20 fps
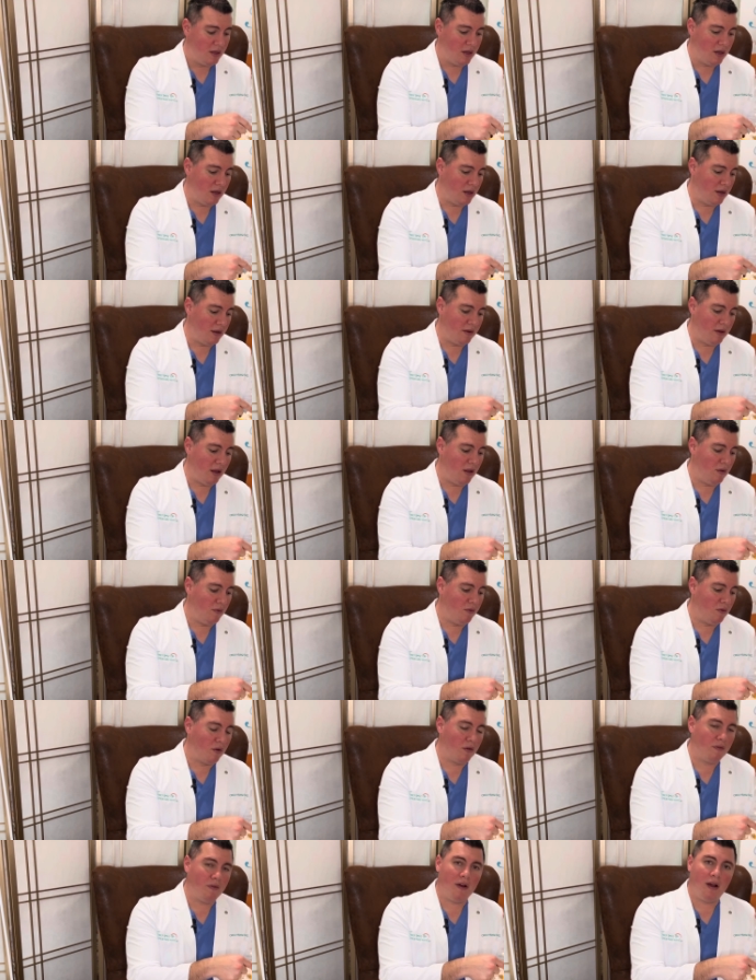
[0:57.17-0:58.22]

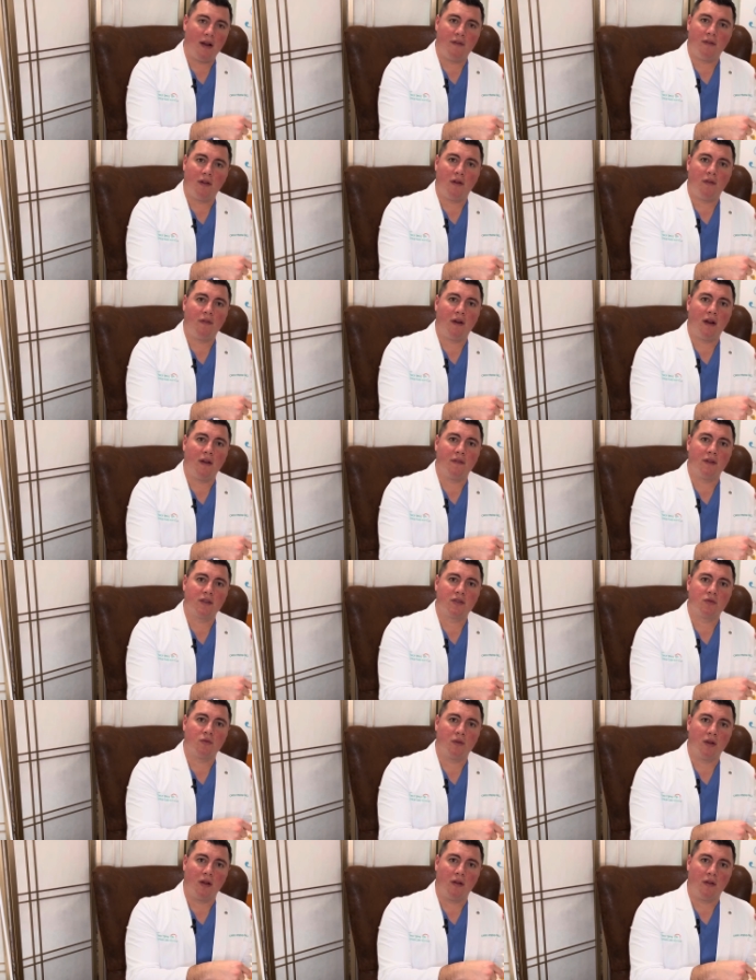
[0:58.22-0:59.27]
L4-5,
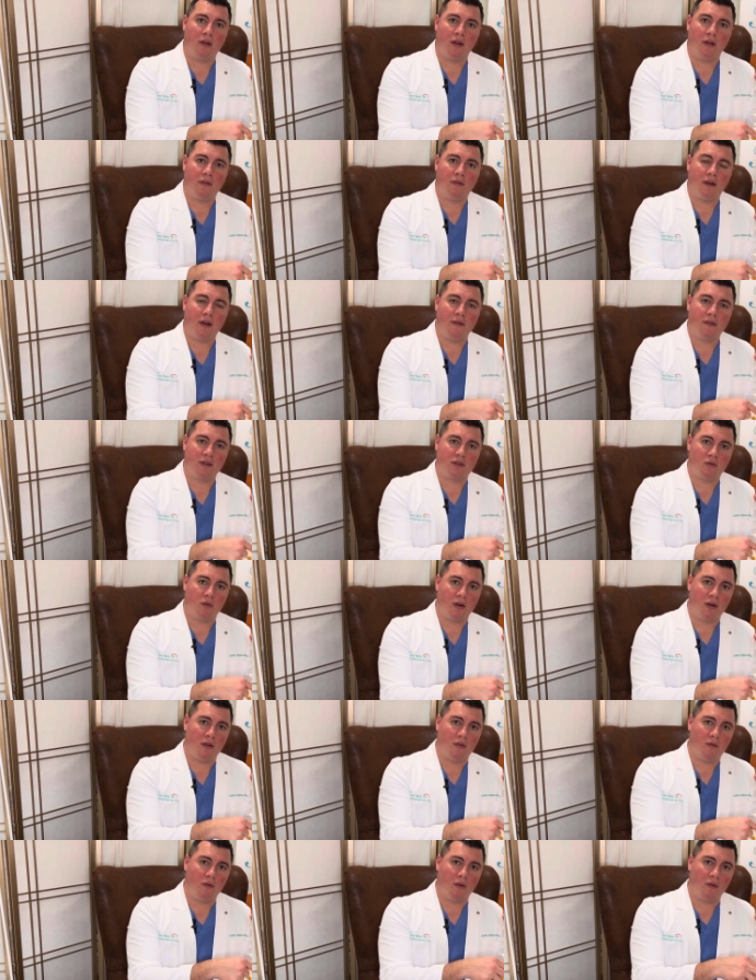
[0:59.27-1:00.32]

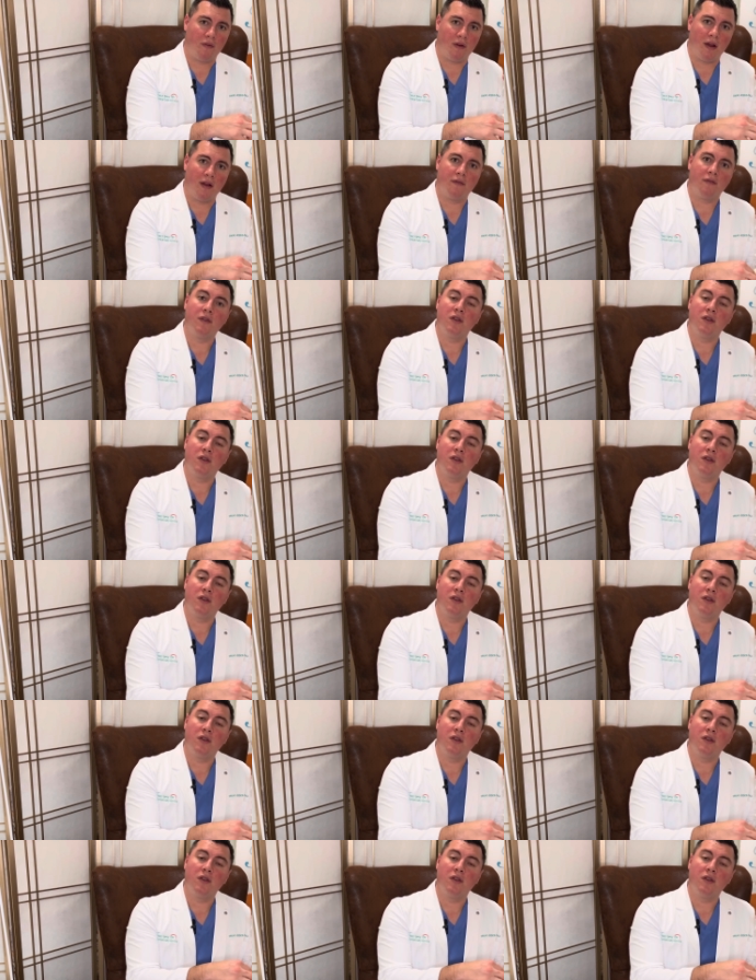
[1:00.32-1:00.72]
L5S1, L4-5